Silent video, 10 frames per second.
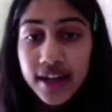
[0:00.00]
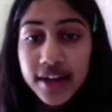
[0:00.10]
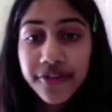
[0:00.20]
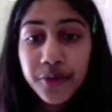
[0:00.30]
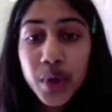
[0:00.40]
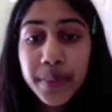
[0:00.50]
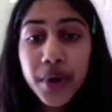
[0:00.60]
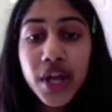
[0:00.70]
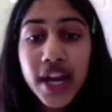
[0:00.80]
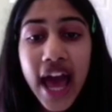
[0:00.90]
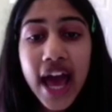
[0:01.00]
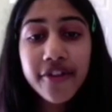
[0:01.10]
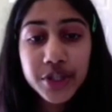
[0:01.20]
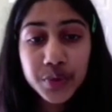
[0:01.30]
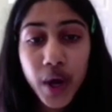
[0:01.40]
If we put have
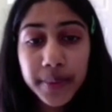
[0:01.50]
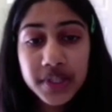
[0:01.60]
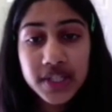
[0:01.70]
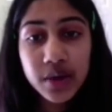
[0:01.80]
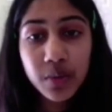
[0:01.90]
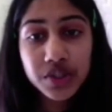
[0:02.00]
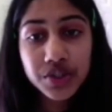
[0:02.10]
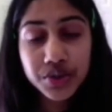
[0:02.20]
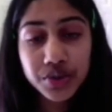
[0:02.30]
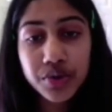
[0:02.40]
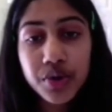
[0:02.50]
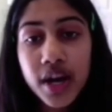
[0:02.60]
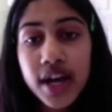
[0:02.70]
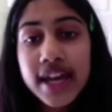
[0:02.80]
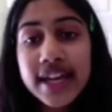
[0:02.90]
I swapped is equal to true
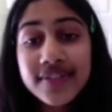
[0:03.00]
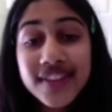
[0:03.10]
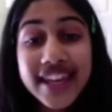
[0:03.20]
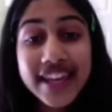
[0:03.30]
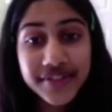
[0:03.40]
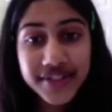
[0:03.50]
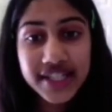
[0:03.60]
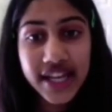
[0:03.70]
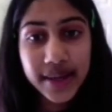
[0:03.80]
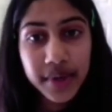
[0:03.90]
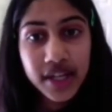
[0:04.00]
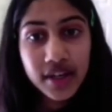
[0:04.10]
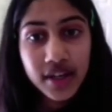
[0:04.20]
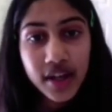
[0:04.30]
in the if statement,